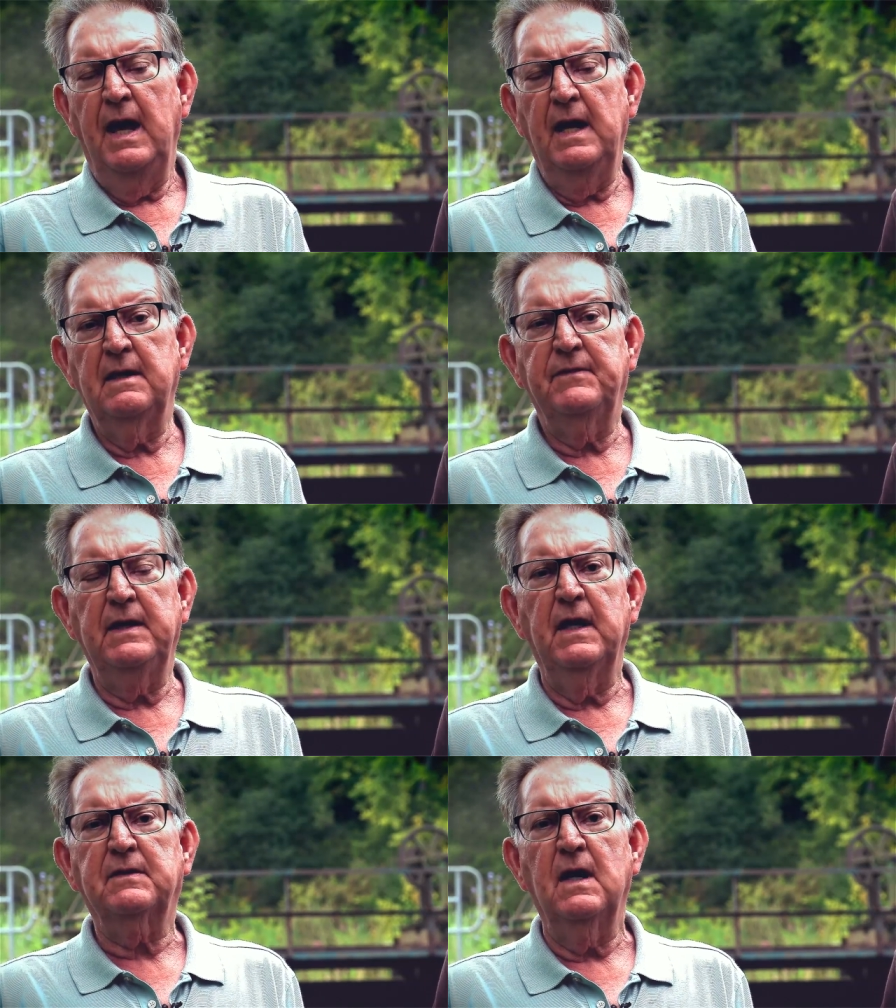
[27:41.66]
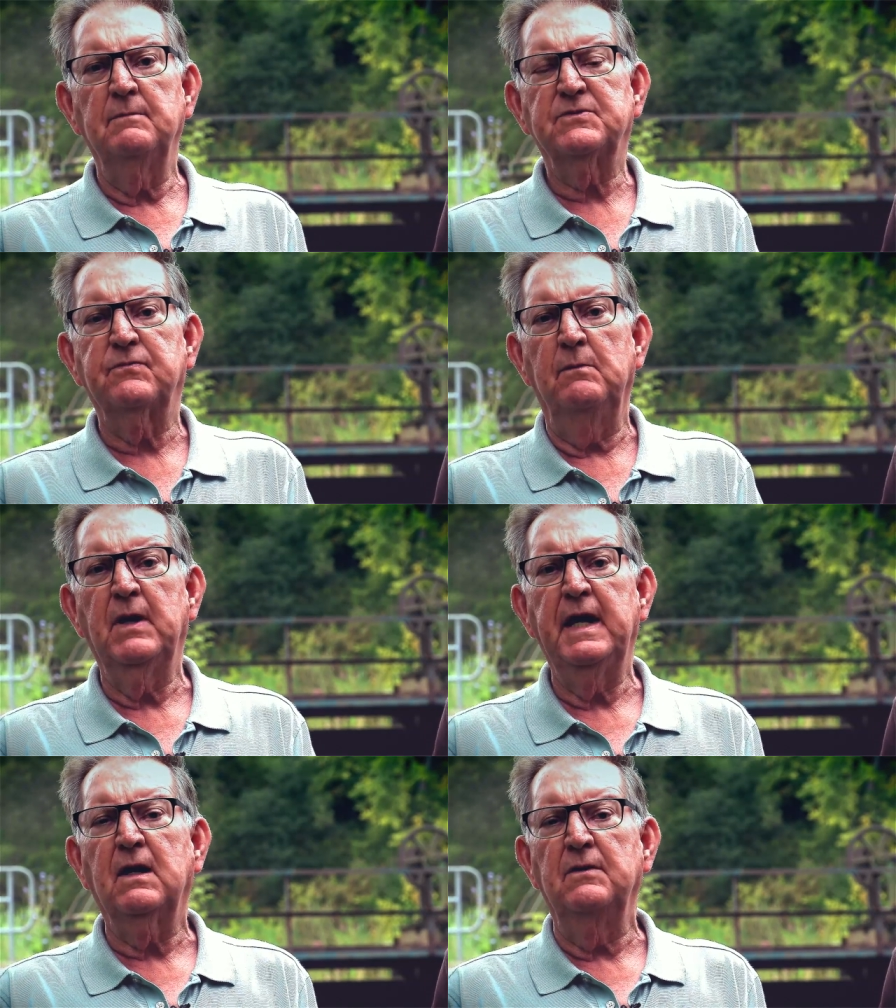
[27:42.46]
anything that comes from
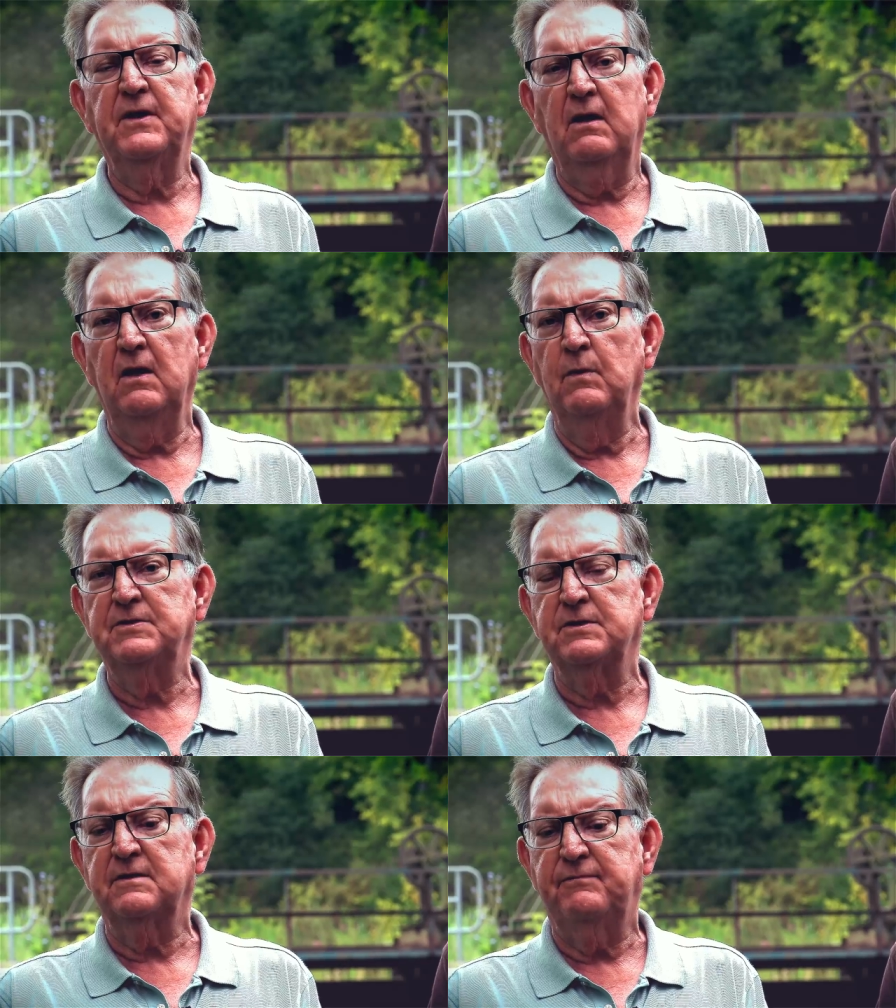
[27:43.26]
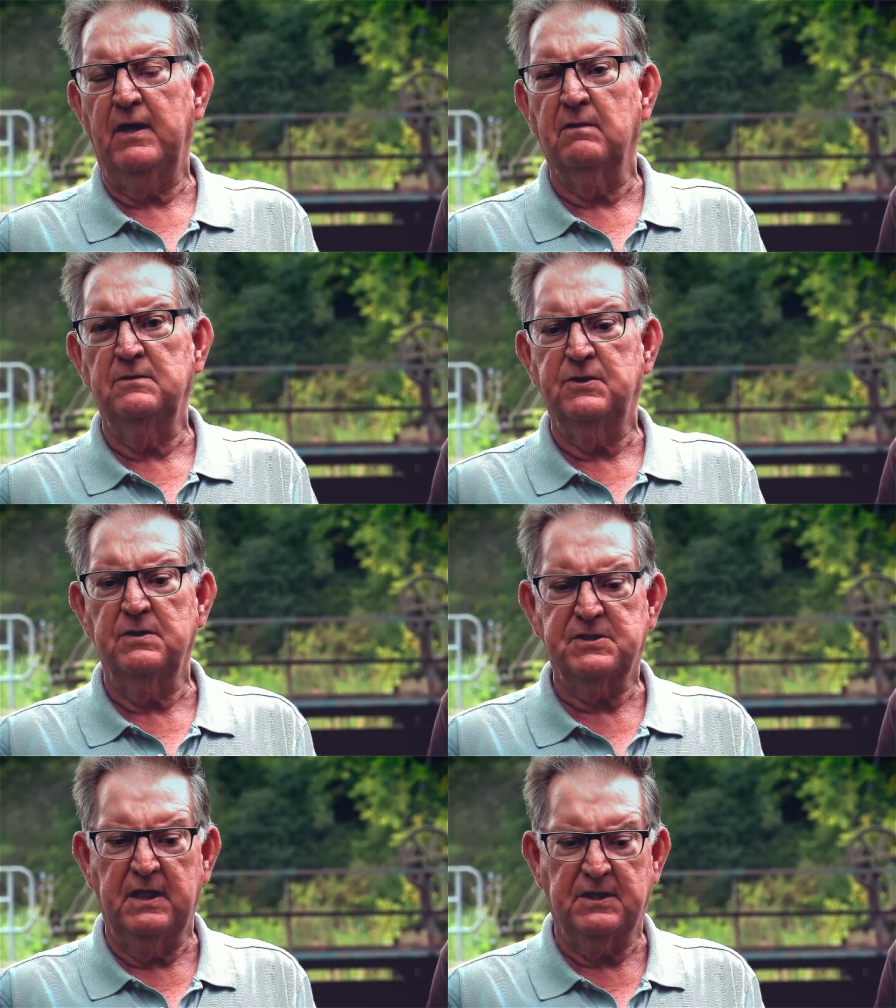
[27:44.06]
Lake Ontario, which is federal
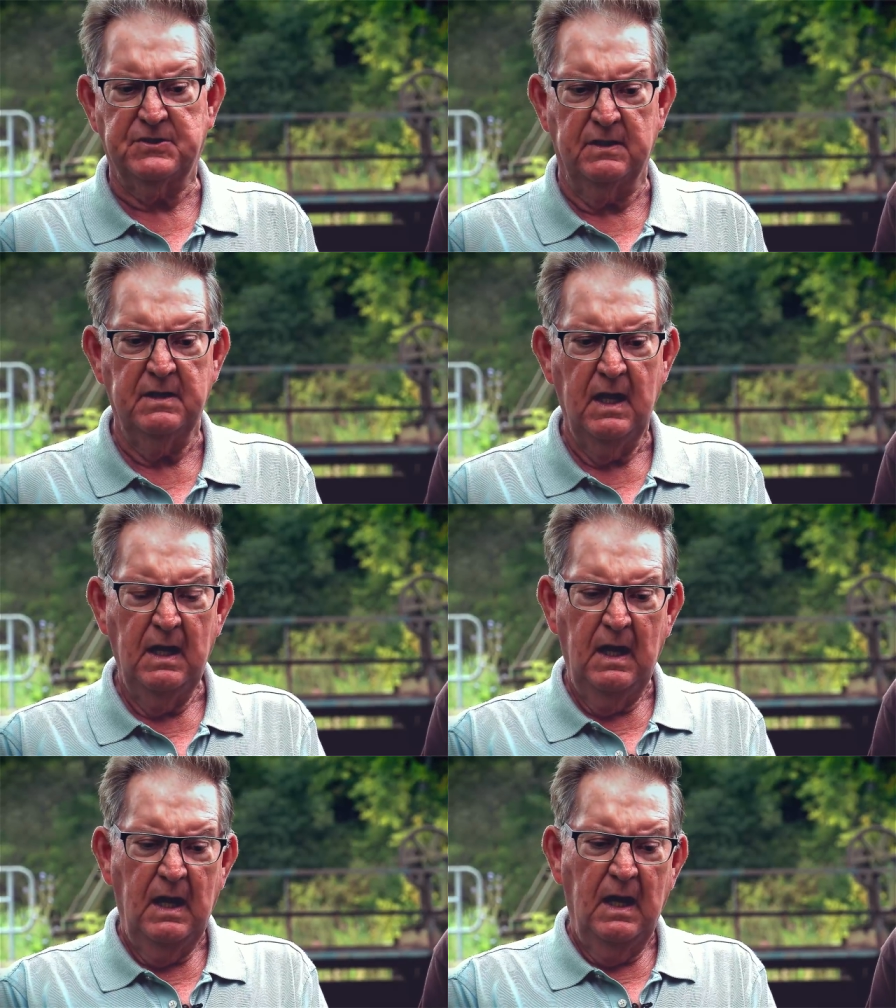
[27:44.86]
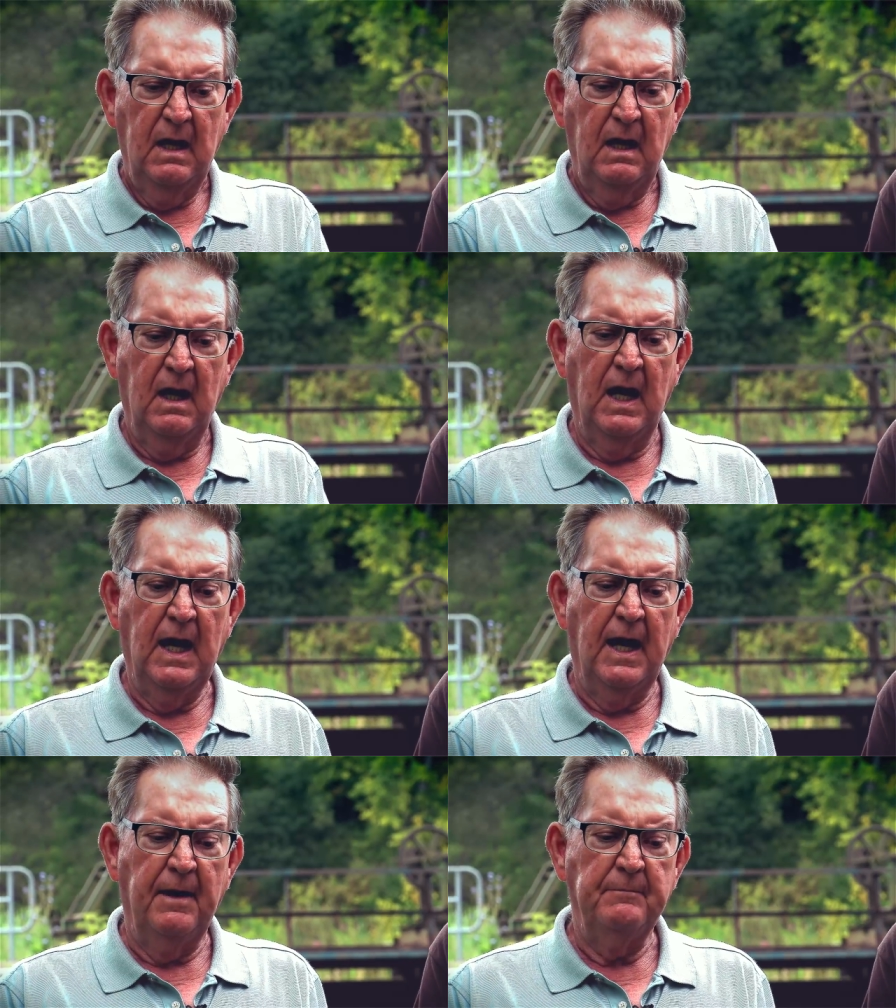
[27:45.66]
jurisdiction,
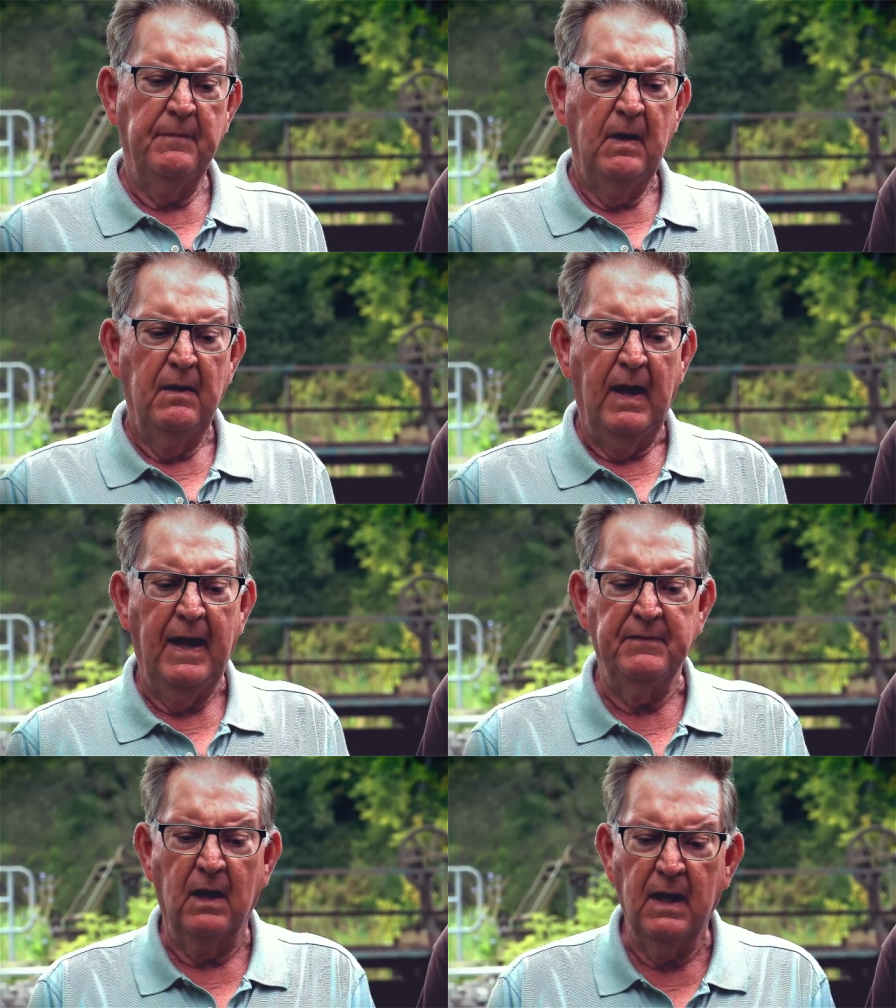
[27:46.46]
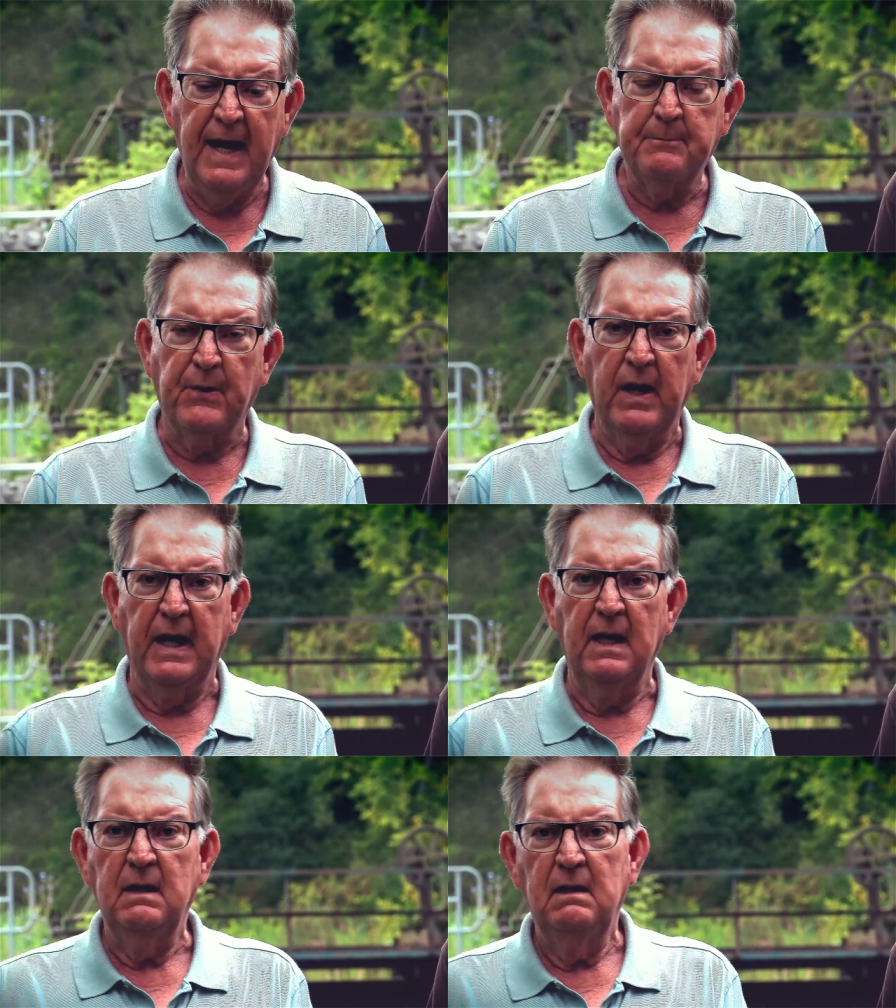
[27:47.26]
and the
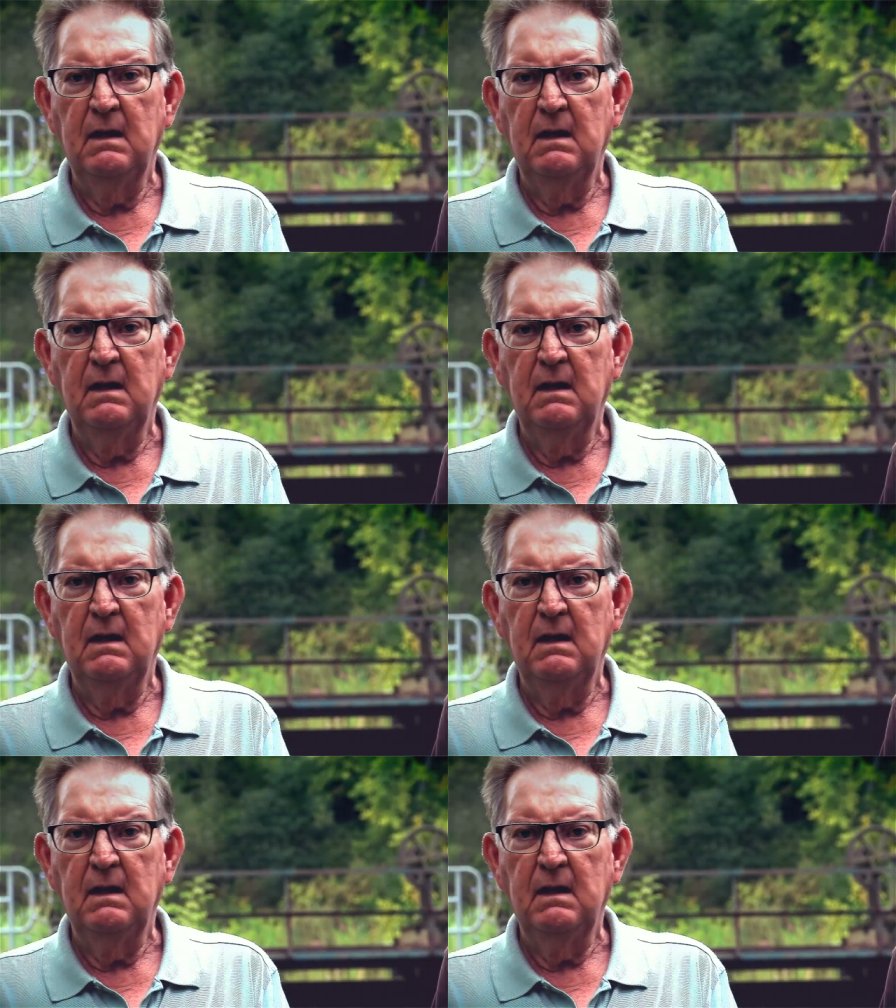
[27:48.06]
lamprey.